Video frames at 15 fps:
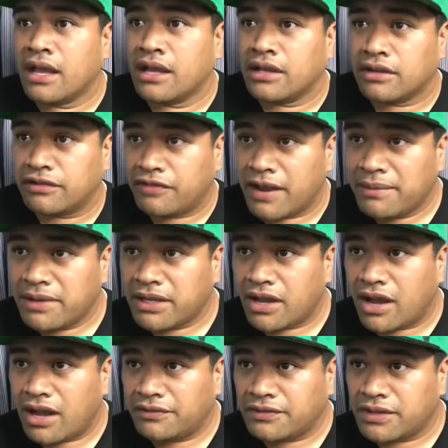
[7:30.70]
Your family
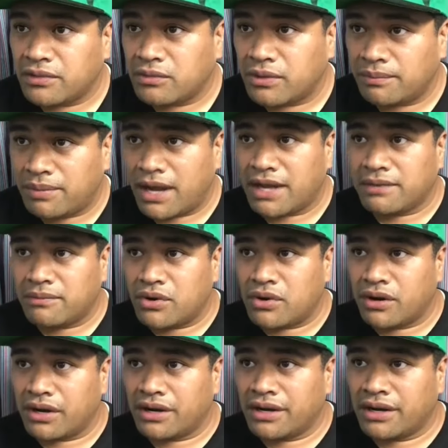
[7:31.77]
often will bond
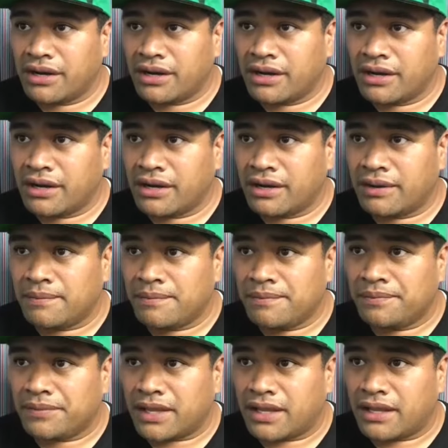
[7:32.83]
more
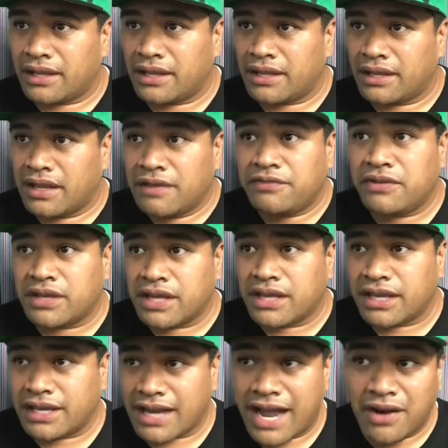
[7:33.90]
if you can
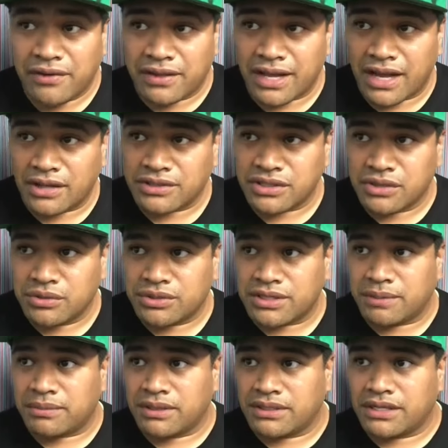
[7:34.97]
get out of the house and do
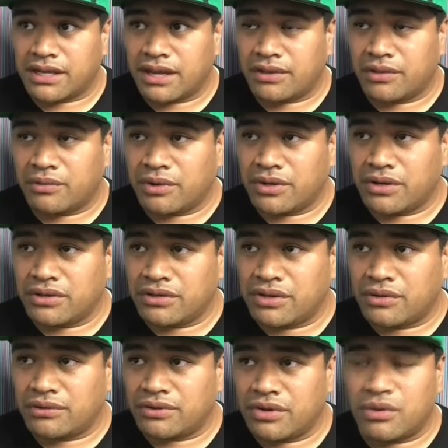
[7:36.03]
something together where you
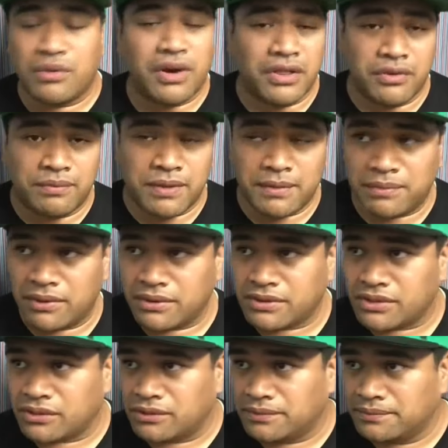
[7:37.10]
don't know other people.
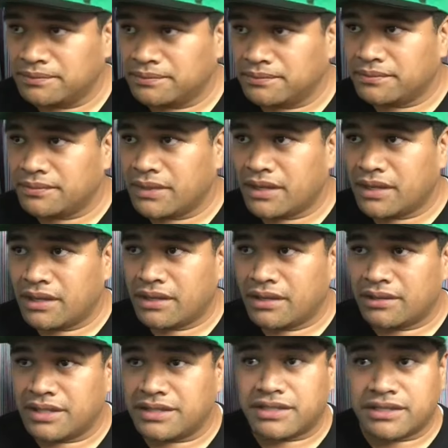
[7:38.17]
So
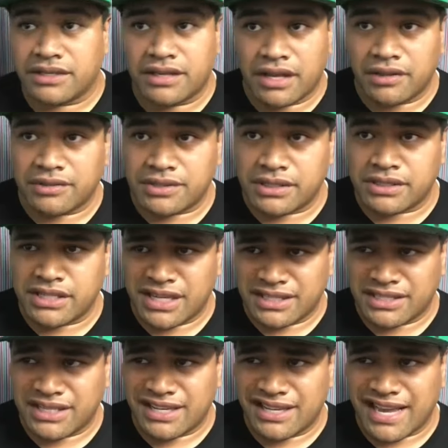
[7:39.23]
this is another
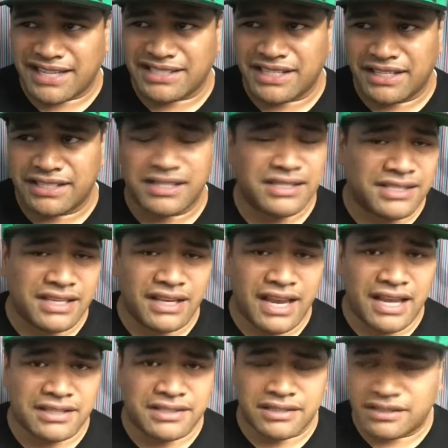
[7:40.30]
suggestion. Actually, this is the
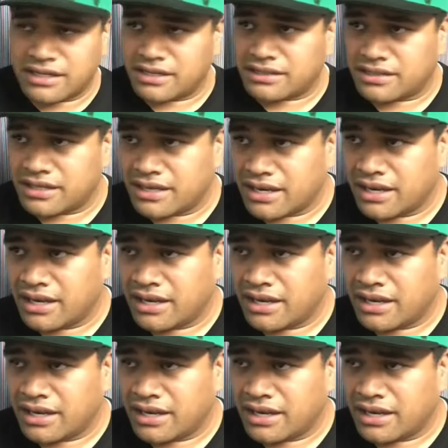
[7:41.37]
last suggestion